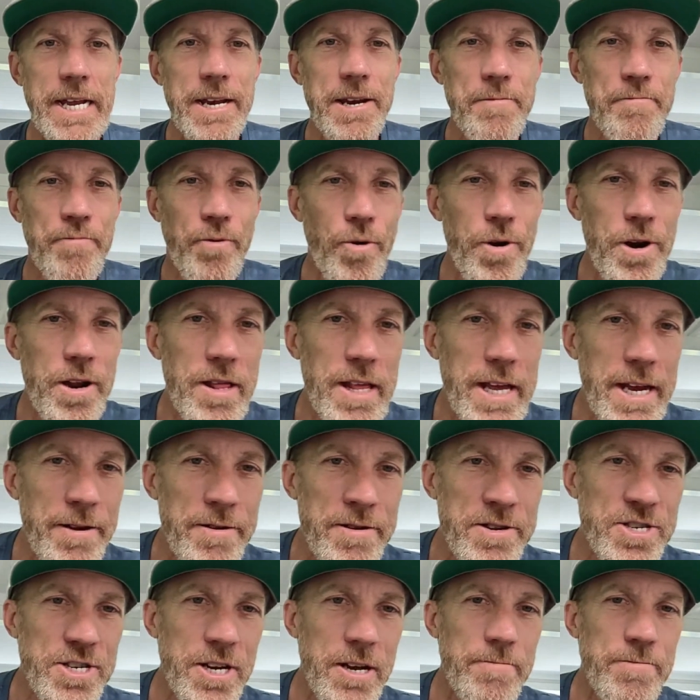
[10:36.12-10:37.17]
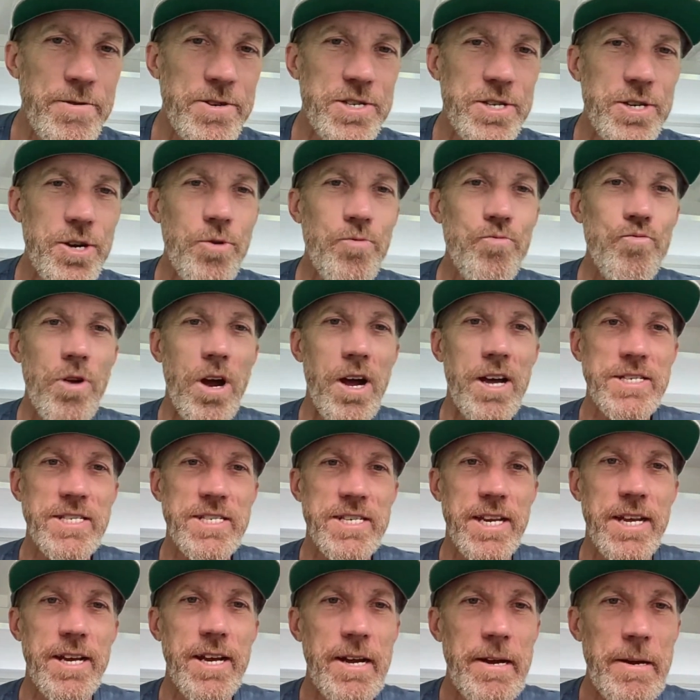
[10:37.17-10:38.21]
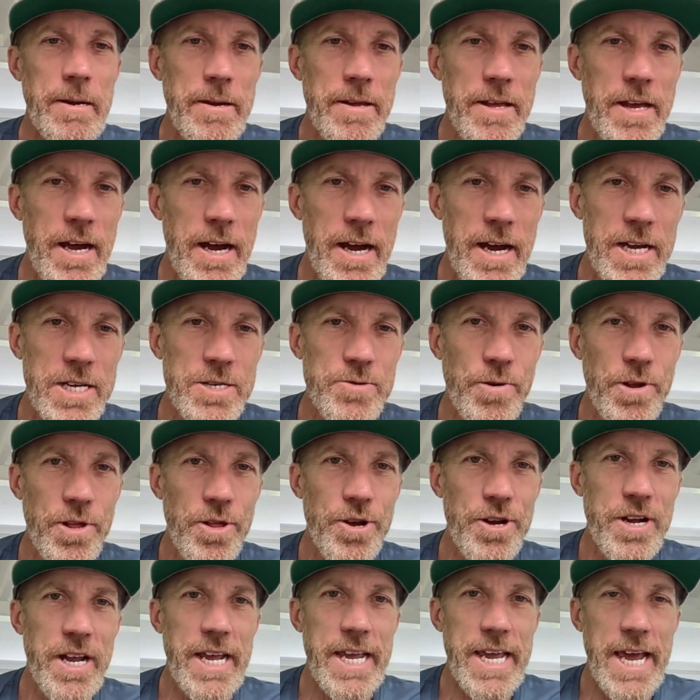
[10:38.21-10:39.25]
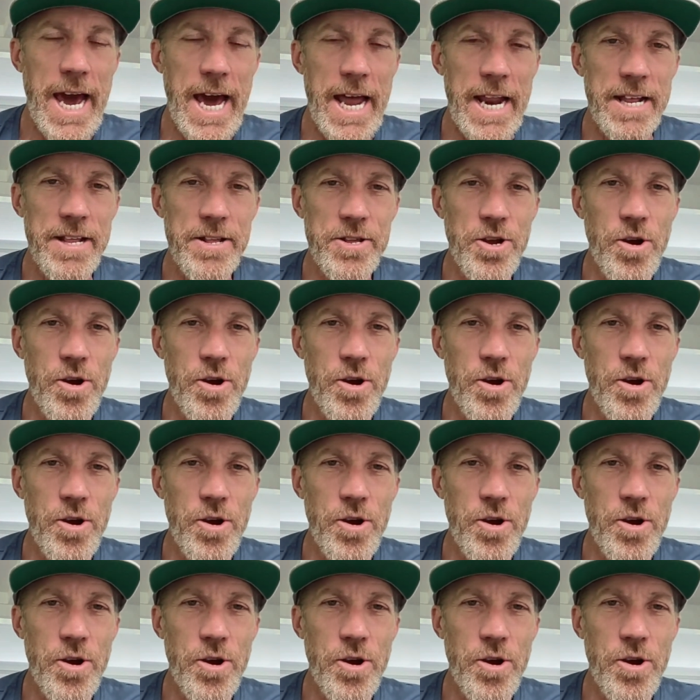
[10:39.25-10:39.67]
importantly, Jim, there's no rust as we're looking at it.